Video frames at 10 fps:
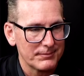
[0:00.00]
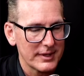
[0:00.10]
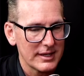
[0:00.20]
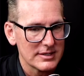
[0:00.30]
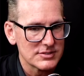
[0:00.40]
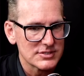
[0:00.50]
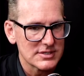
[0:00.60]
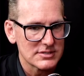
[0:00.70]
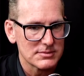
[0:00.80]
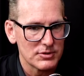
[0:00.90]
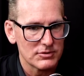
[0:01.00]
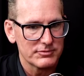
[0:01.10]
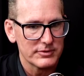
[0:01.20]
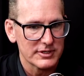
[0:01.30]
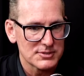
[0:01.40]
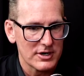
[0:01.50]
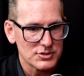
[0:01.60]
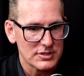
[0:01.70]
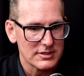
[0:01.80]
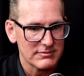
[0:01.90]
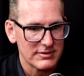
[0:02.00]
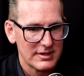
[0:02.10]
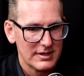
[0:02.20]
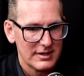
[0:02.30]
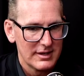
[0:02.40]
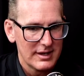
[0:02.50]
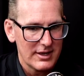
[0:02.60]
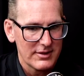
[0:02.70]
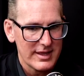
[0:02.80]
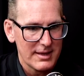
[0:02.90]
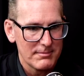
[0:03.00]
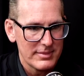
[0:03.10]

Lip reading: And it's just such a beautiful expression of how that